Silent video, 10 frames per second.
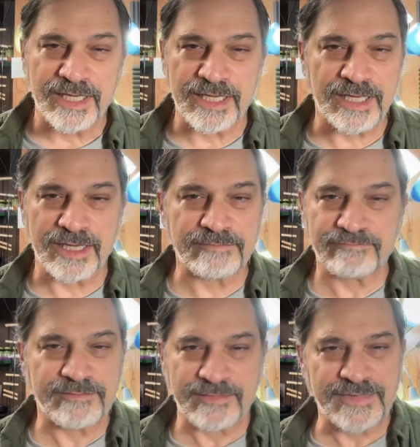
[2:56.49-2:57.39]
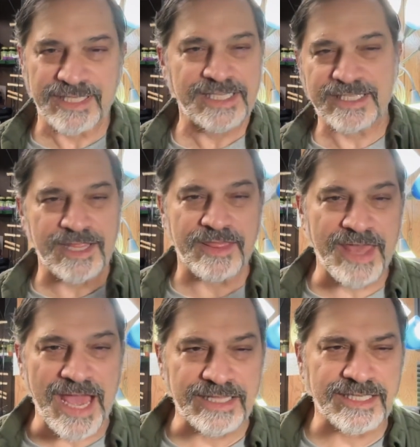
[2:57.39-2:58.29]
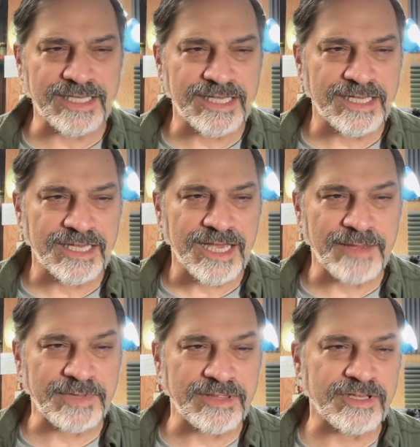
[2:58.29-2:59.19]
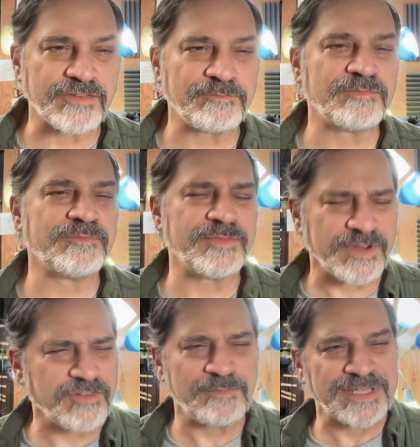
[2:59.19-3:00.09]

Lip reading: this isn't that. I mean, there have been